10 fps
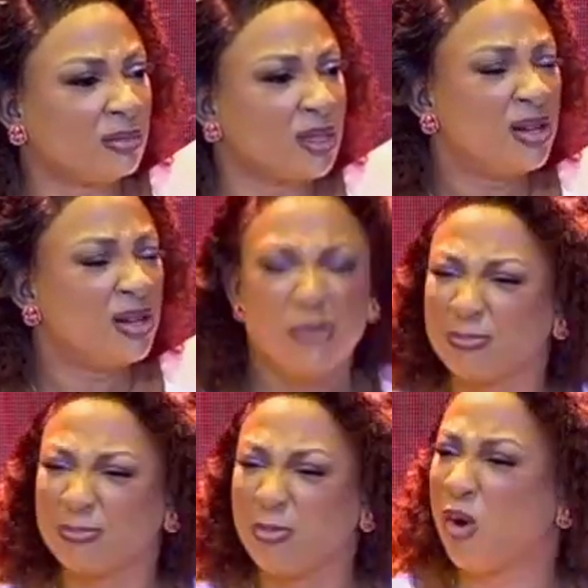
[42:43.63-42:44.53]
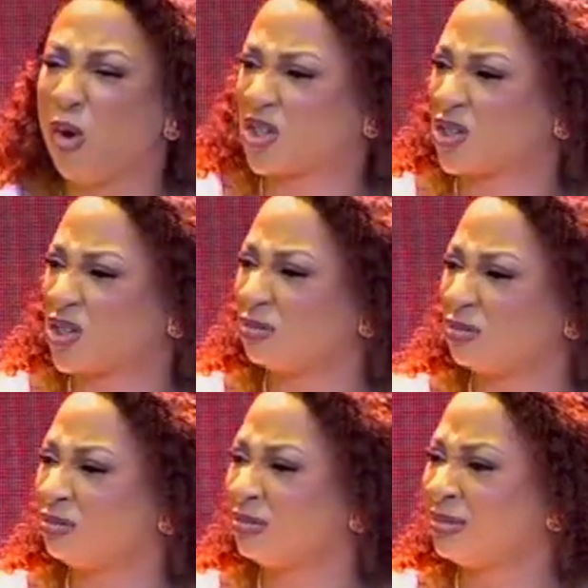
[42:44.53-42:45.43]
Read books.
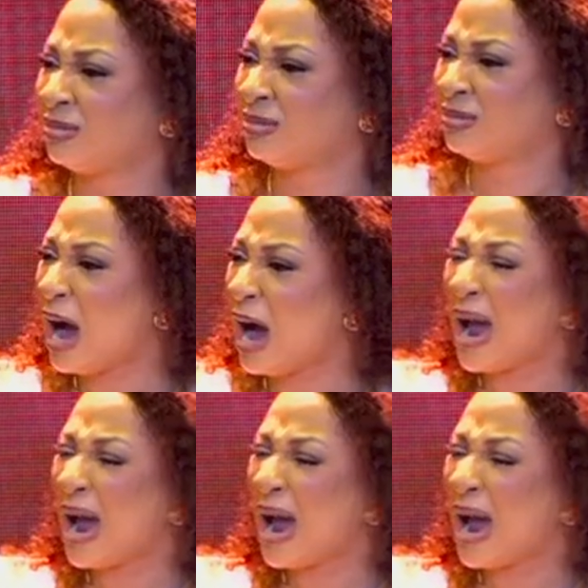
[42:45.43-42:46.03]
How I